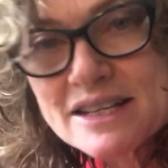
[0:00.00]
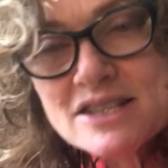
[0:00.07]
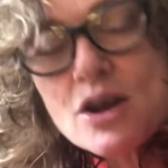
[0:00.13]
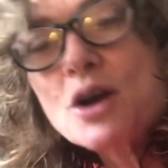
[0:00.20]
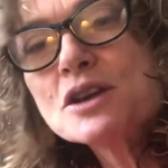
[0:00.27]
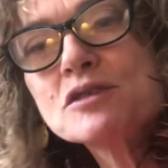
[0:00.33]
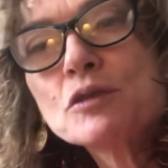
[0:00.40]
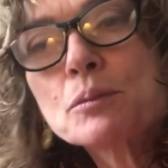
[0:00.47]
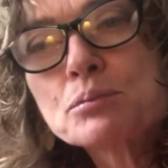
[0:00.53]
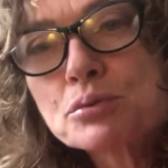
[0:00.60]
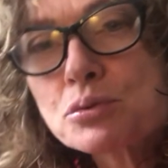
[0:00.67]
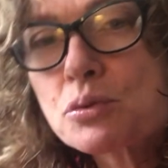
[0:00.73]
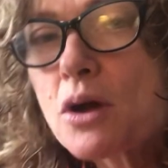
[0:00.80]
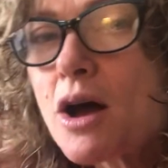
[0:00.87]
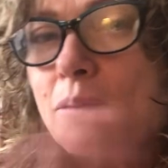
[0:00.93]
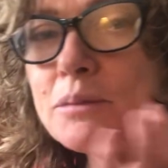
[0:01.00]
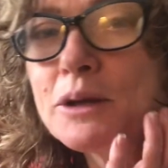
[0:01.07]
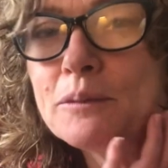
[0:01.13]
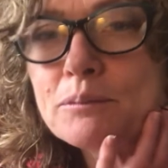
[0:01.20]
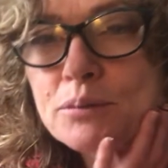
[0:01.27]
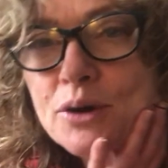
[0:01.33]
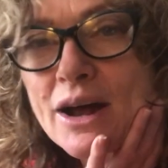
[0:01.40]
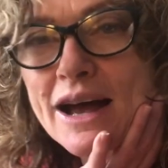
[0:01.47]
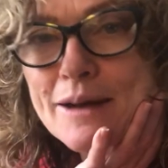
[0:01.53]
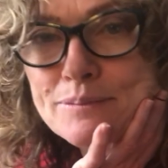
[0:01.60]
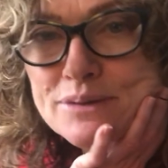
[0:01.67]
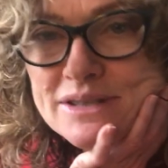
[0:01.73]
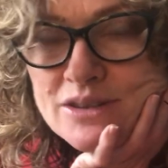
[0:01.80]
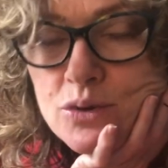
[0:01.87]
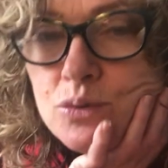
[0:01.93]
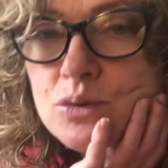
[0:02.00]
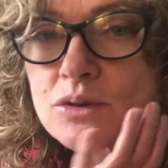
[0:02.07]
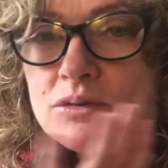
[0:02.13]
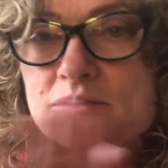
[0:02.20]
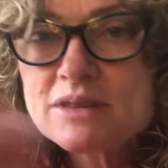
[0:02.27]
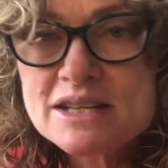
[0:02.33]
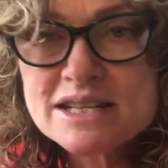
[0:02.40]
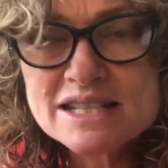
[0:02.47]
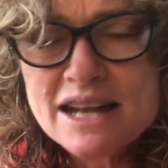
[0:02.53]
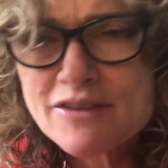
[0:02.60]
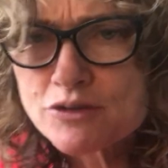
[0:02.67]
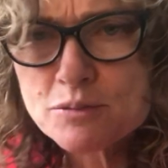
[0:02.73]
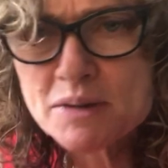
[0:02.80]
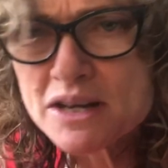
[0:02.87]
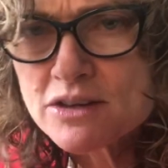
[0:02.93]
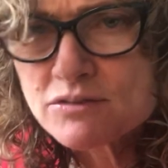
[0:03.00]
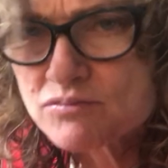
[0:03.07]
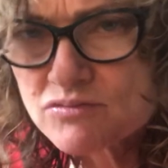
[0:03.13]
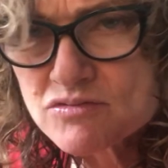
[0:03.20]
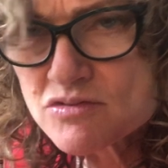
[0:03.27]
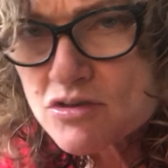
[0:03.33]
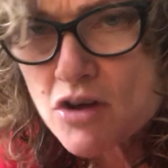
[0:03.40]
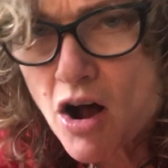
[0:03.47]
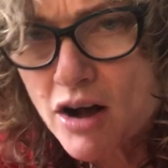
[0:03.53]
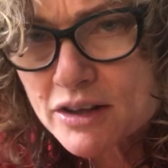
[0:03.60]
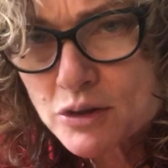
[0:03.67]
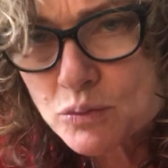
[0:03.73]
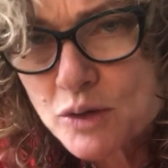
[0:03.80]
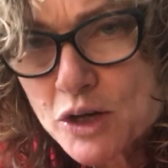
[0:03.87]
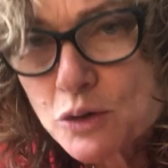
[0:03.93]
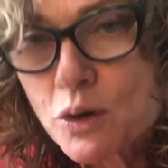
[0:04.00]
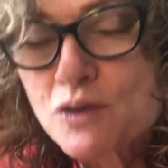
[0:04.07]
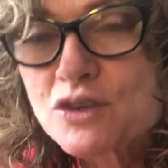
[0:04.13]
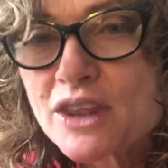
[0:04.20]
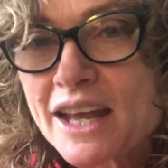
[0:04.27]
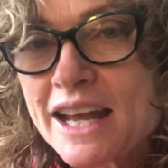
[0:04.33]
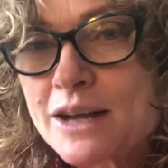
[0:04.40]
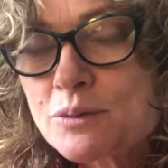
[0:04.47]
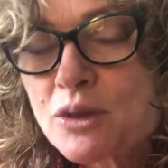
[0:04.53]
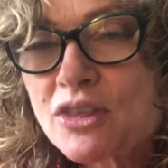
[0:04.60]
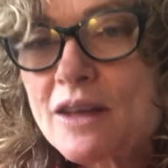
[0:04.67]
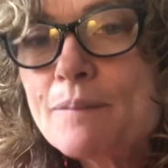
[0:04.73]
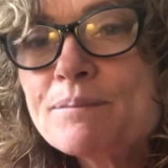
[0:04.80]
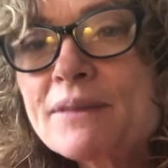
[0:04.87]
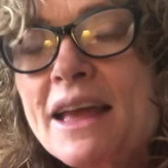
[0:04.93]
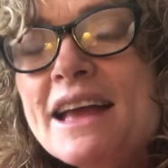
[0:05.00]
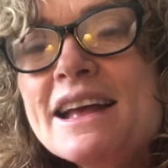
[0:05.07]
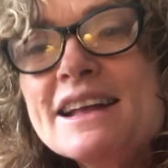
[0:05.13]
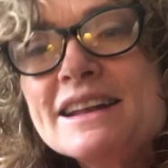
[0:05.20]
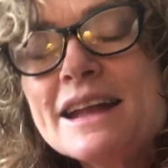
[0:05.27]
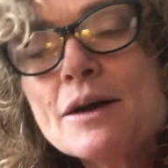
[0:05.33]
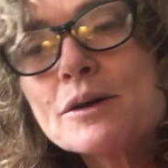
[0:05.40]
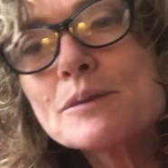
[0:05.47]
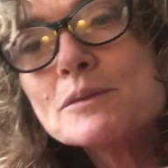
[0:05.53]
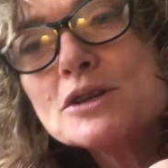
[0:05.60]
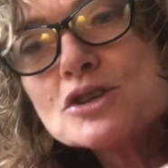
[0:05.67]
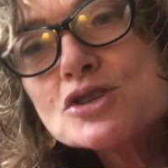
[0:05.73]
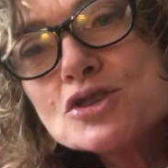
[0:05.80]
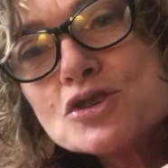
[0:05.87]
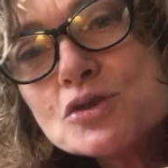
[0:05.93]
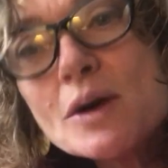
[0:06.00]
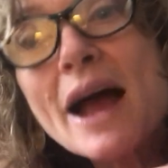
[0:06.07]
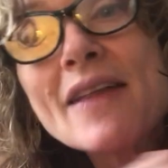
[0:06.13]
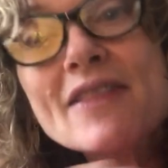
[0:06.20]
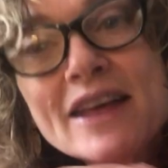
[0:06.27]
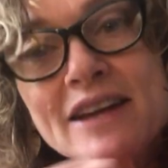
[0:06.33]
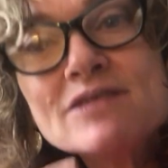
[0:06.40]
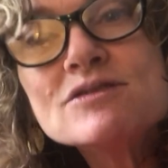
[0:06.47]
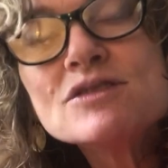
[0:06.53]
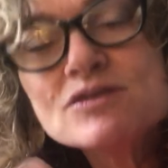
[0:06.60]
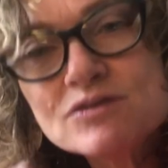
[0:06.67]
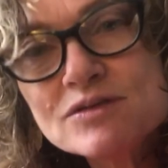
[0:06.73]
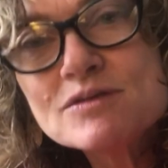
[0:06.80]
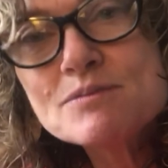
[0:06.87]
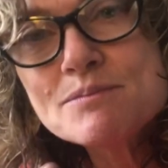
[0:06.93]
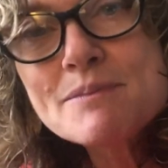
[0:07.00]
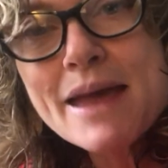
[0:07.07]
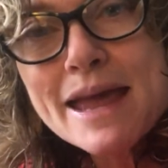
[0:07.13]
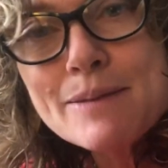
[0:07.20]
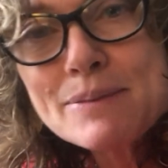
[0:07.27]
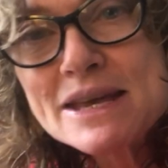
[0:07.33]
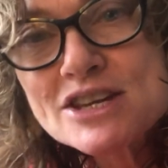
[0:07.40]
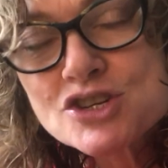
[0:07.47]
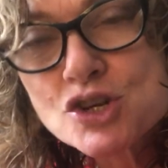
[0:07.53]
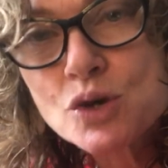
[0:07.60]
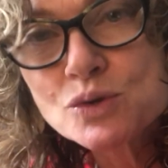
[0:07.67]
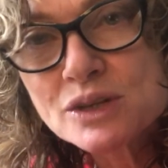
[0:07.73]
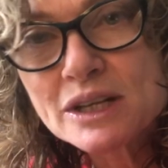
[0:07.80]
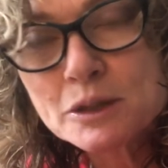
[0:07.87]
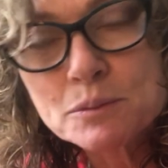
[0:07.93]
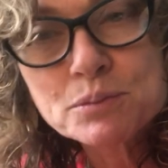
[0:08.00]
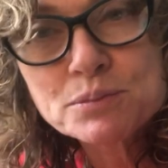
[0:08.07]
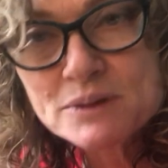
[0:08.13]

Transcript: as kind of a problem, perhaps, or it doesn't have to be in a knock the reader over the head with it. Now, what I'm going to do, and then maybe show that the